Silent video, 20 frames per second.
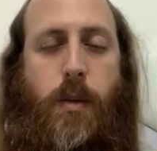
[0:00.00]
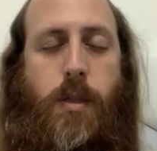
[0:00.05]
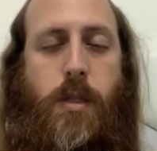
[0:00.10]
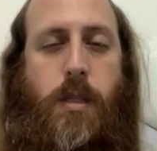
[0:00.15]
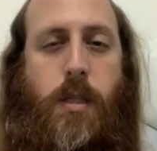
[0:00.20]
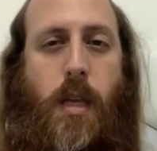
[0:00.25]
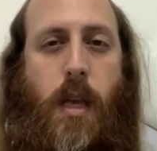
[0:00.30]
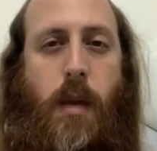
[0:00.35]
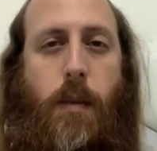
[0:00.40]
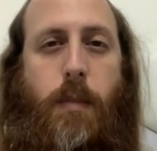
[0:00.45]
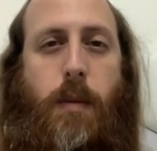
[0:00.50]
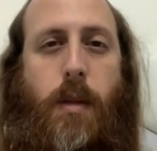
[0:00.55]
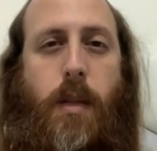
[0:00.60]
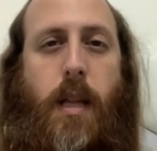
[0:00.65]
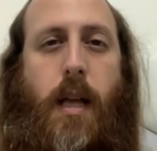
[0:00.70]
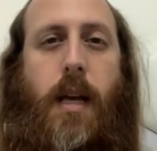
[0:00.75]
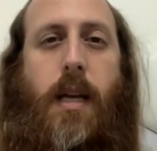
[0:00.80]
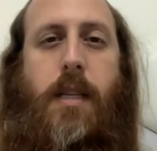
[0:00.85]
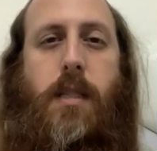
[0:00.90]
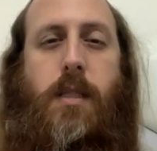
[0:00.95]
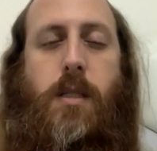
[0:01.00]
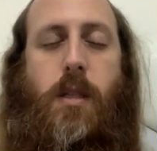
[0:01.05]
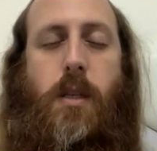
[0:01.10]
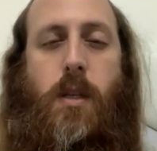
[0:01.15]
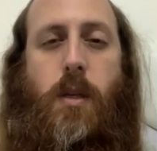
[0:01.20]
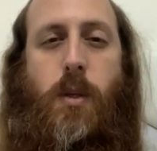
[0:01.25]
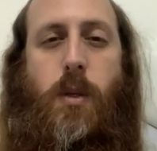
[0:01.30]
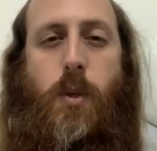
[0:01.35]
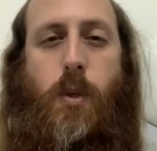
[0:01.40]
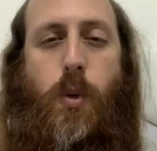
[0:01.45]
to stabilize
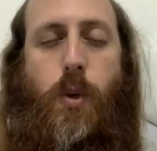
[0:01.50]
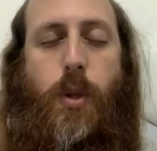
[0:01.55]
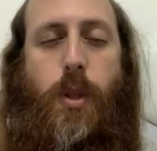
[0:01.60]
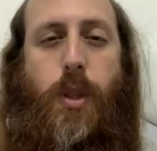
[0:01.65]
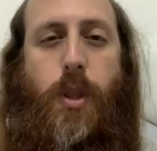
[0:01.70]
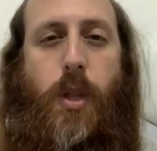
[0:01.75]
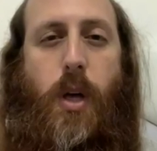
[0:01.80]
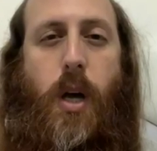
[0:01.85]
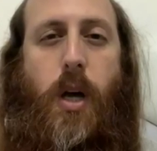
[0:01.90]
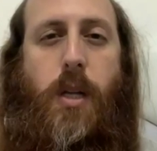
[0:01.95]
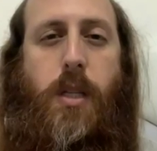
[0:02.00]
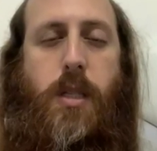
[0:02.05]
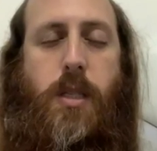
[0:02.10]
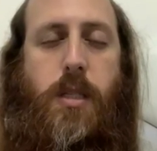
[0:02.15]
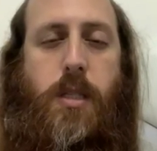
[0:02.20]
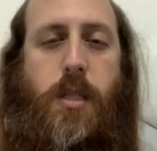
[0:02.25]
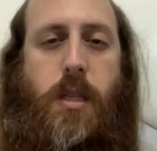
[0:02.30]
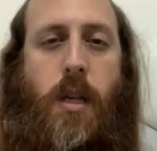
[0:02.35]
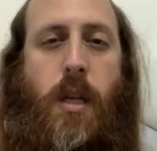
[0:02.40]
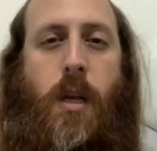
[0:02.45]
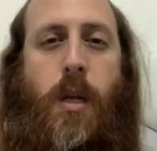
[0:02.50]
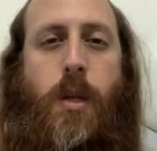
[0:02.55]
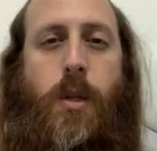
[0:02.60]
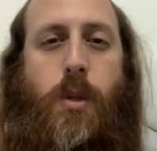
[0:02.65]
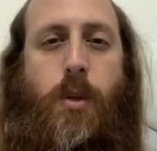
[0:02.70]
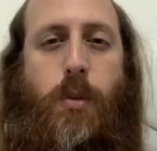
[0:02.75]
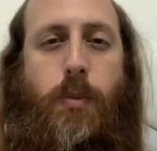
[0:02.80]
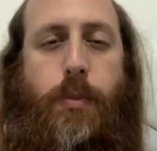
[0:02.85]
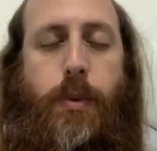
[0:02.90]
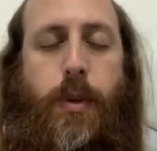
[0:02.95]
your thoughts,
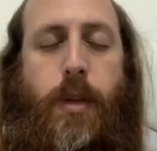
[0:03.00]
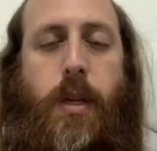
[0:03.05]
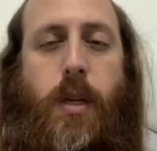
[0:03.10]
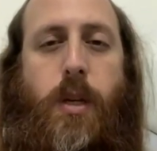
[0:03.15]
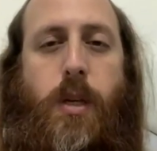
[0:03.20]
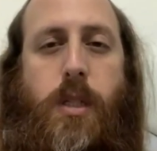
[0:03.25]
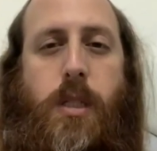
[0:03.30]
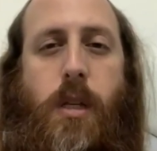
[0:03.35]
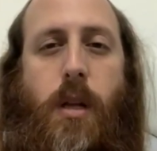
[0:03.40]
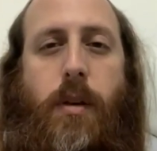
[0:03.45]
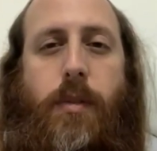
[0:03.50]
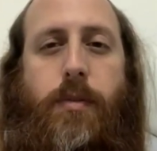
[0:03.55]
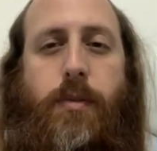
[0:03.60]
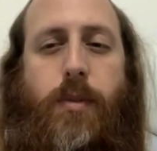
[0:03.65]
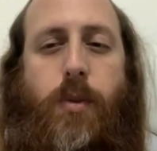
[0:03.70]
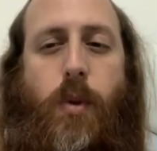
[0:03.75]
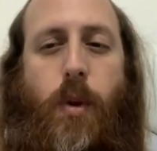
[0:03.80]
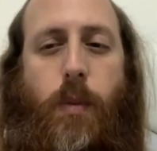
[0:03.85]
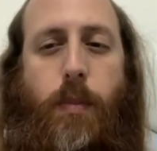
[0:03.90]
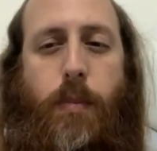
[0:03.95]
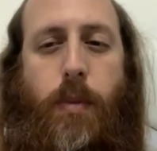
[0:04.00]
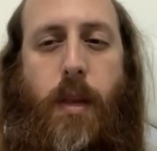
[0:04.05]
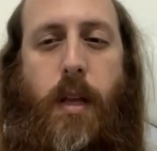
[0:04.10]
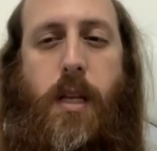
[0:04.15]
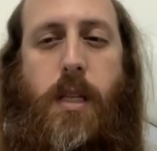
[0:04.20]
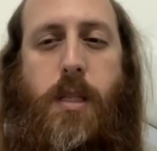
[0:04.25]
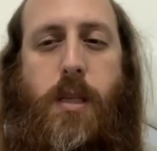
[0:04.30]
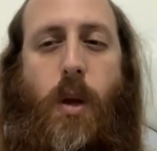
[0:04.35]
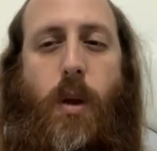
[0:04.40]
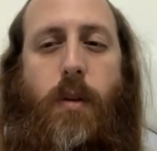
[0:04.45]
to bring yourself to a
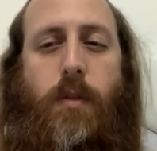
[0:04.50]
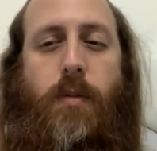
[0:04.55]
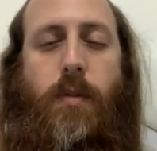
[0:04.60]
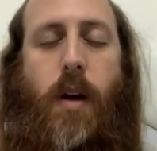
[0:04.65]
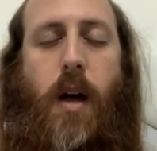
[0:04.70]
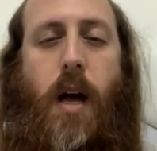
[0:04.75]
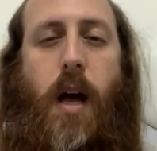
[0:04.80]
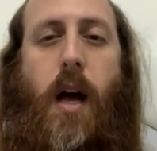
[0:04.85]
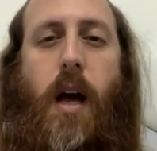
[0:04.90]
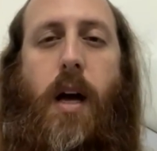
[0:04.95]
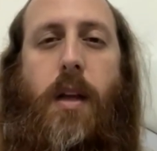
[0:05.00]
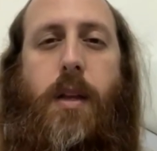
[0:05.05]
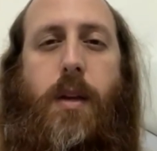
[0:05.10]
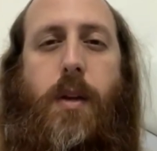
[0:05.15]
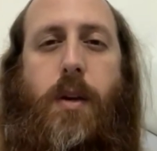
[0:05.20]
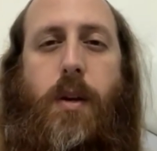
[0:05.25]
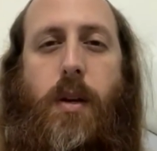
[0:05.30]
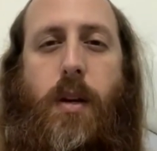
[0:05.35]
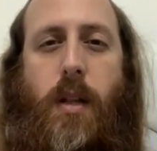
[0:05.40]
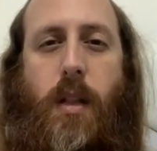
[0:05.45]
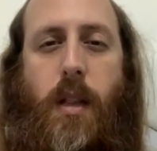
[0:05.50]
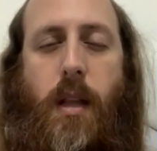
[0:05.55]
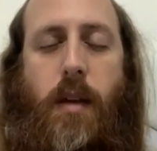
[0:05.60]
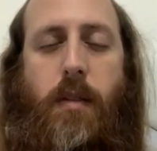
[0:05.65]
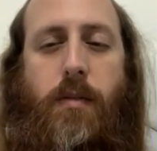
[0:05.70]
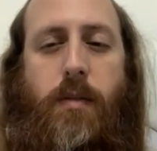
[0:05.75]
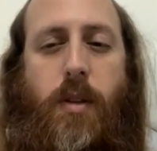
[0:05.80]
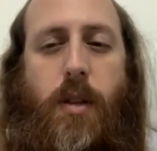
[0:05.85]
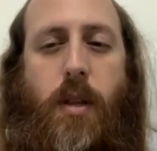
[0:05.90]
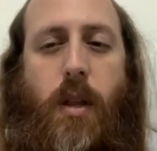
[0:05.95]
place of higher
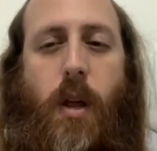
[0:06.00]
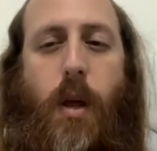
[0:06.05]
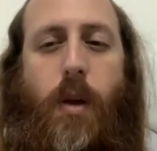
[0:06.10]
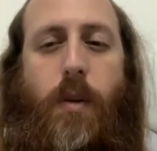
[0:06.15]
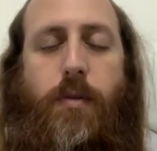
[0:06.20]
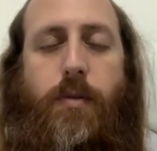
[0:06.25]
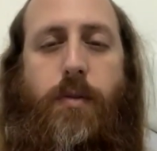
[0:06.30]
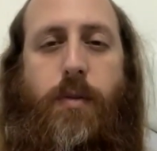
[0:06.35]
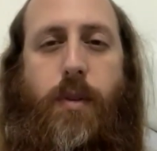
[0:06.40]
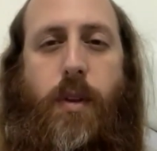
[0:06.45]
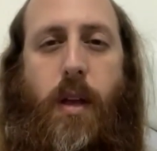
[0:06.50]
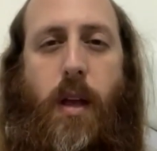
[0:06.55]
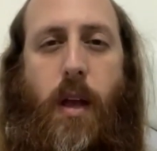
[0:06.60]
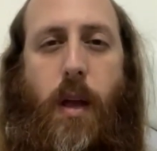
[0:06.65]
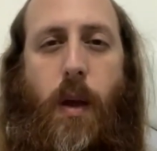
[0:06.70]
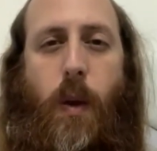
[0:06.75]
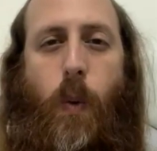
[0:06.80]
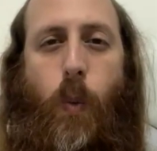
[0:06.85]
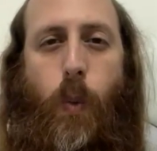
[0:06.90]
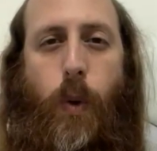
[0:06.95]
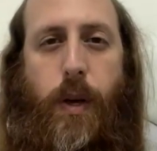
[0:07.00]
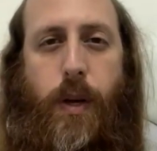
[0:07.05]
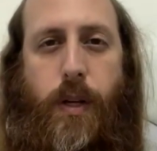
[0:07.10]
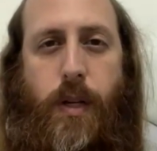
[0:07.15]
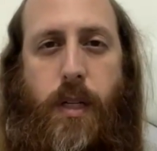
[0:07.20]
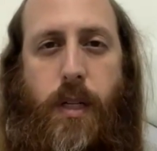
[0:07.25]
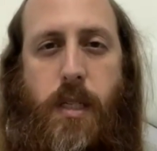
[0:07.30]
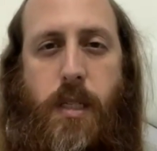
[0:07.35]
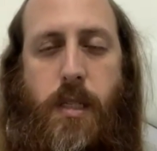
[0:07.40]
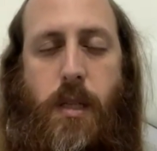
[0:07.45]
level of
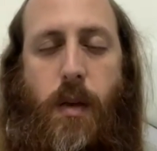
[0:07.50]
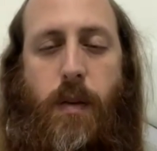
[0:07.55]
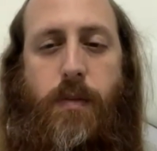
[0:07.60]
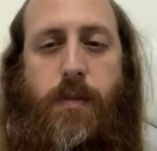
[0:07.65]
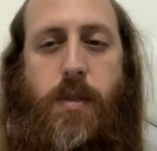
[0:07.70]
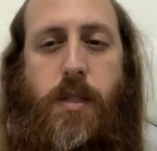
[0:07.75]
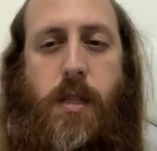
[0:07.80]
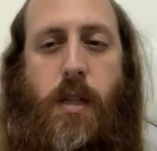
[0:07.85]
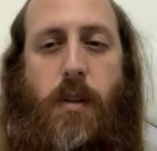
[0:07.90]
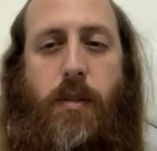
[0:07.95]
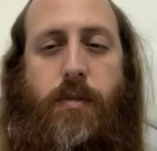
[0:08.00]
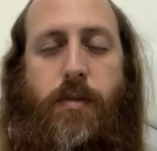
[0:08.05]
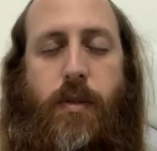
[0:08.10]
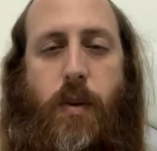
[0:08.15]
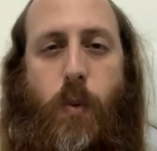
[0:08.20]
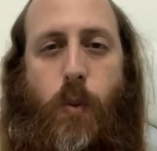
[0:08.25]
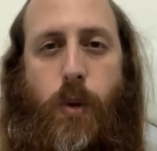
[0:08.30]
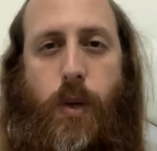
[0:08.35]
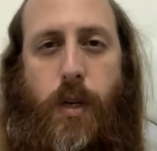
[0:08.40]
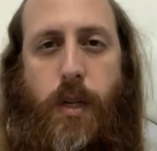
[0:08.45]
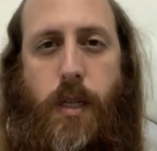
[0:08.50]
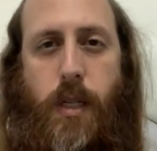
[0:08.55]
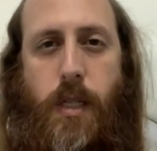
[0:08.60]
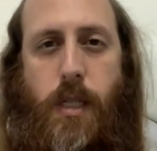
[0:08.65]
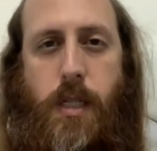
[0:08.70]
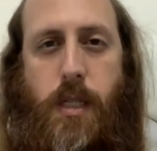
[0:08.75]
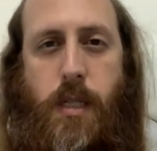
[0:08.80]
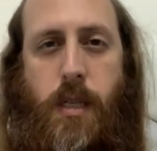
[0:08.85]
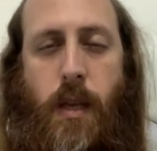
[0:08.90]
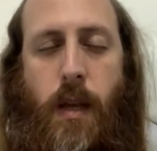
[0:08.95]
awareness, of self
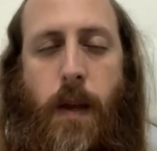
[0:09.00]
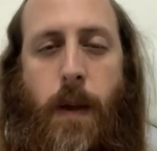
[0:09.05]
awareness,